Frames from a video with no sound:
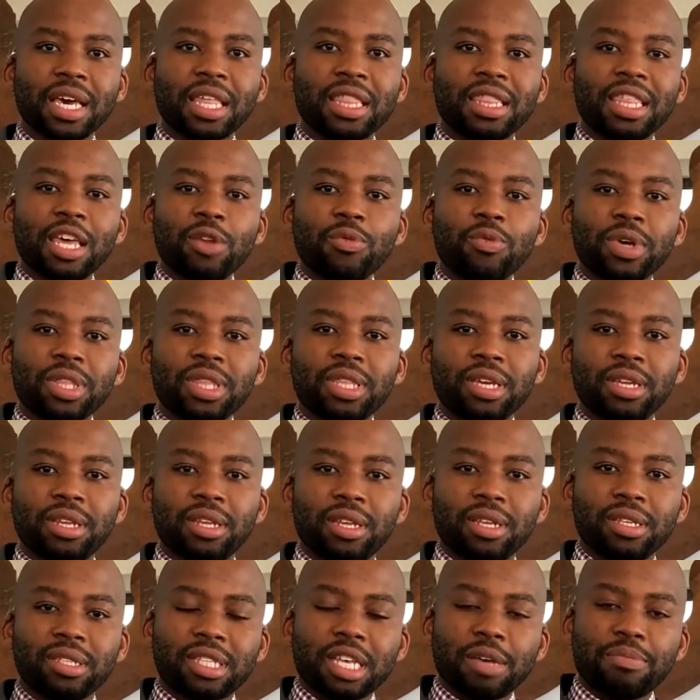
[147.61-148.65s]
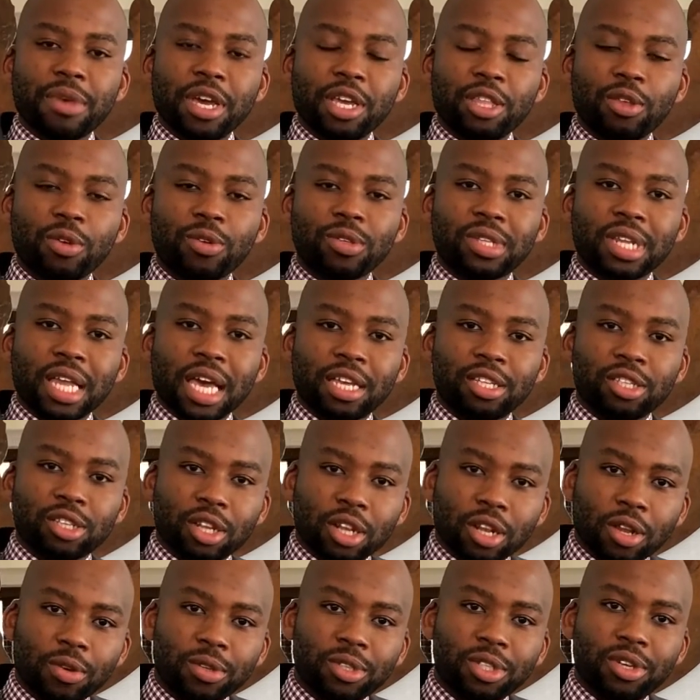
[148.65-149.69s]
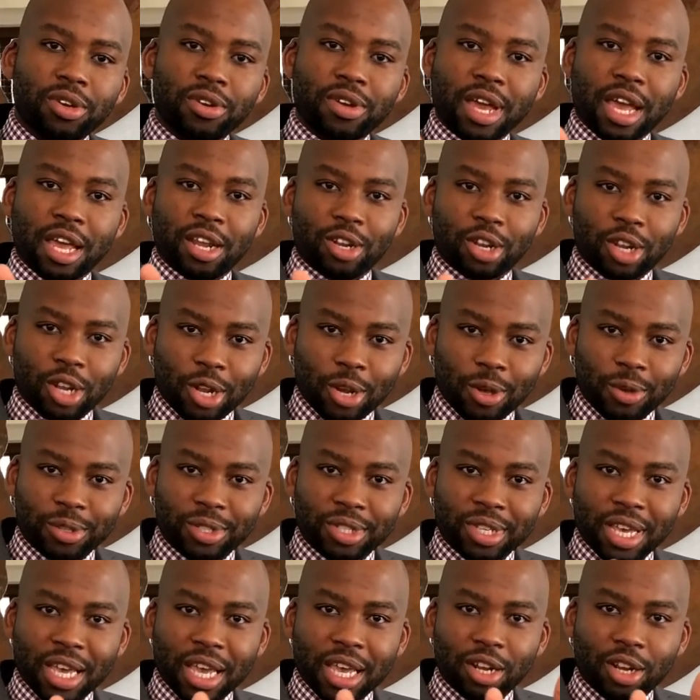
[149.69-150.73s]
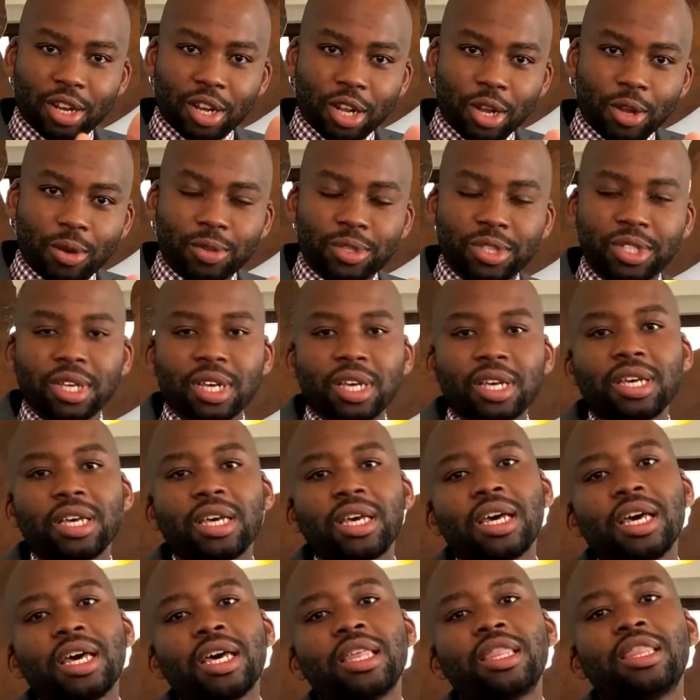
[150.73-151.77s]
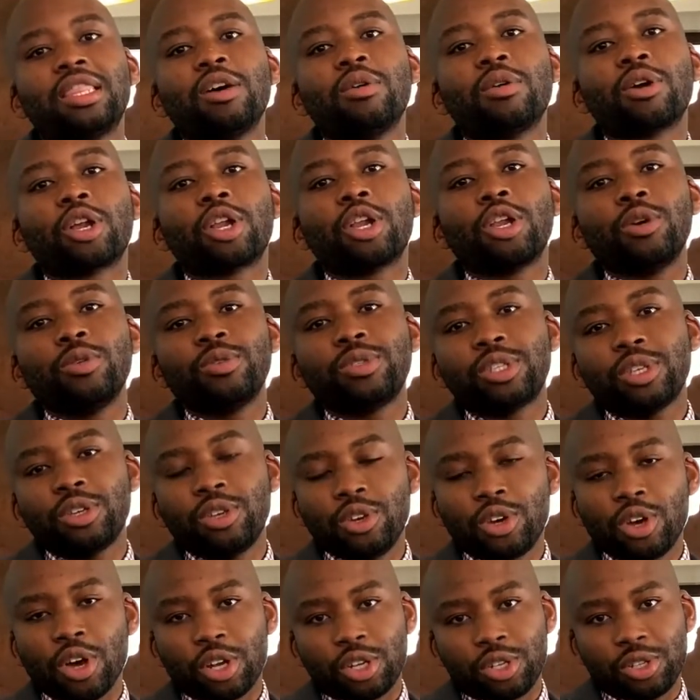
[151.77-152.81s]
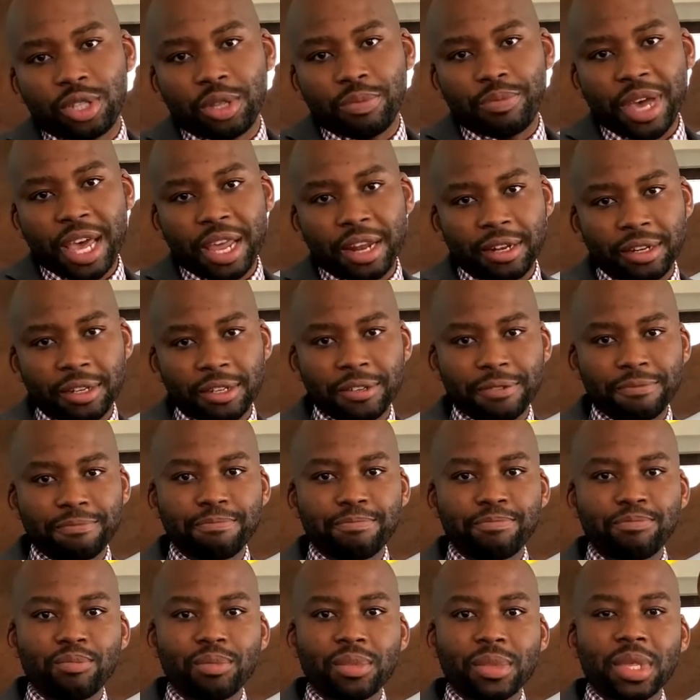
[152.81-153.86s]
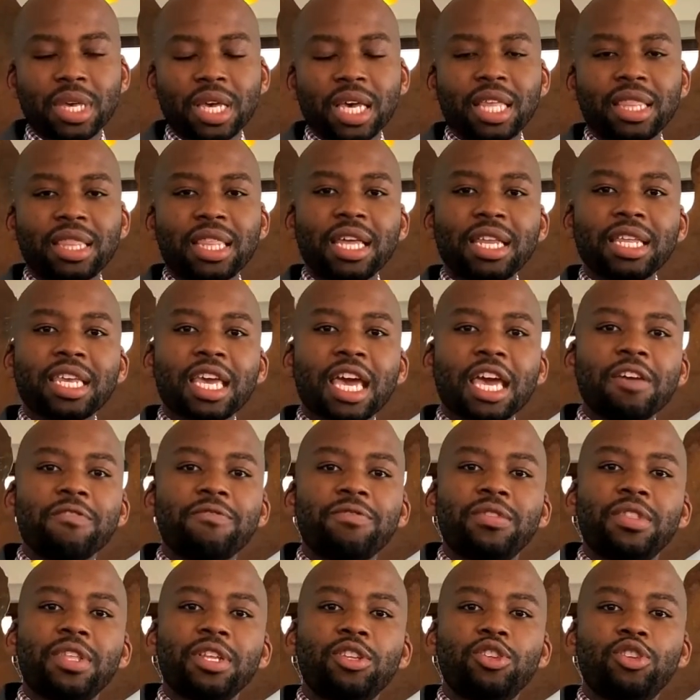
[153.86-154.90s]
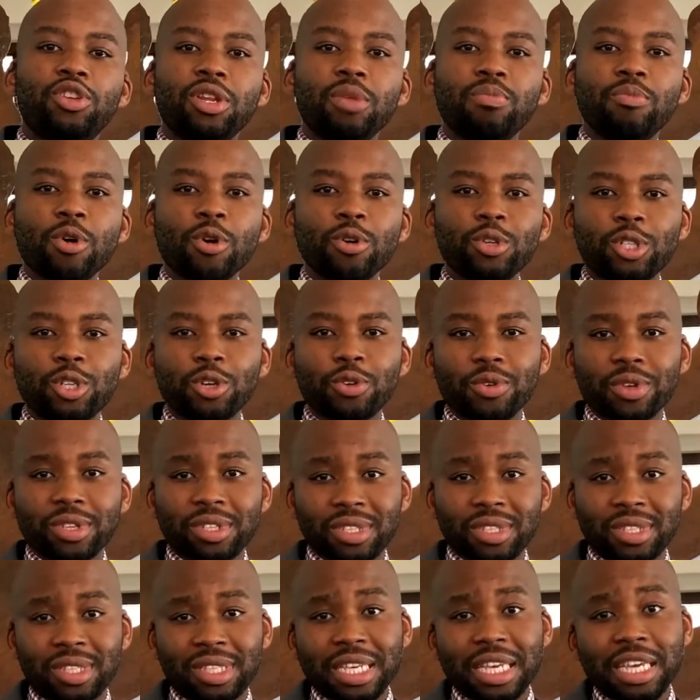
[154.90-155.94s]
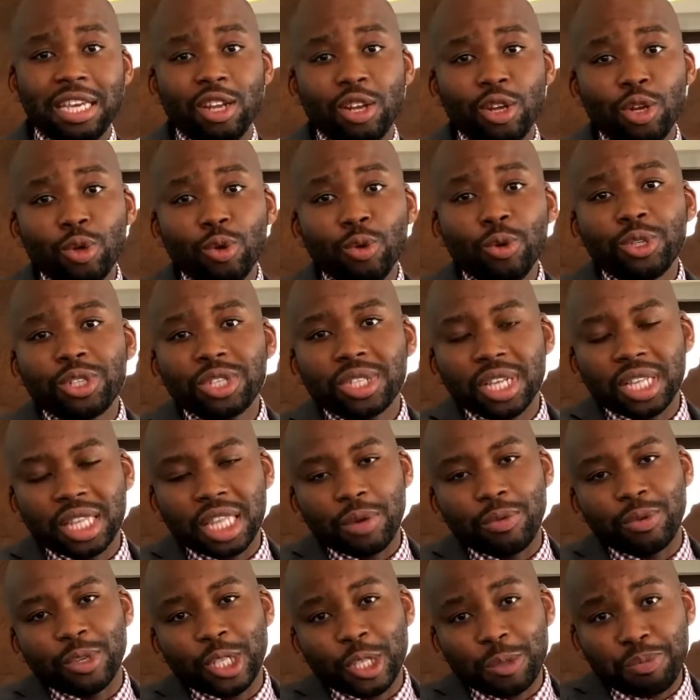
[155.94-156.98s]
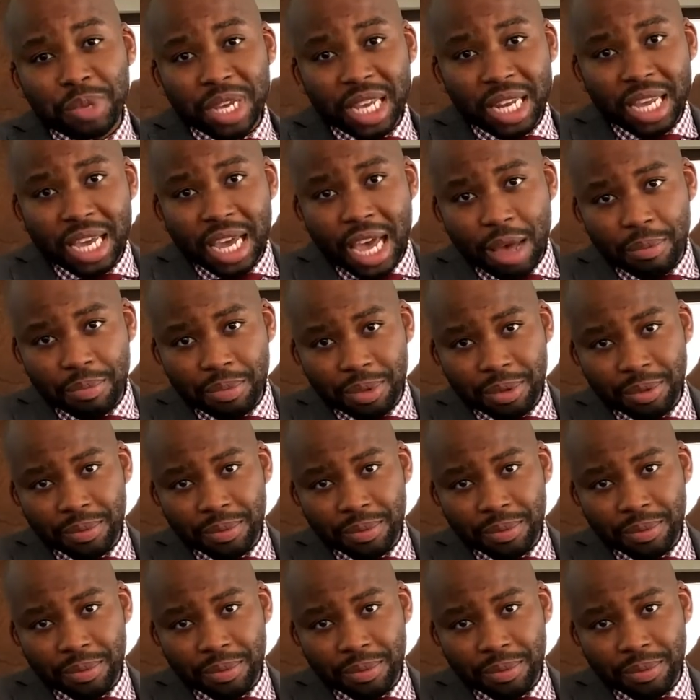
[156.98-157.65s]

Then what they did is they made those lines closer and closer and closer, the closer you got to the bend. That gave the motorists the illusion that they were speeding up.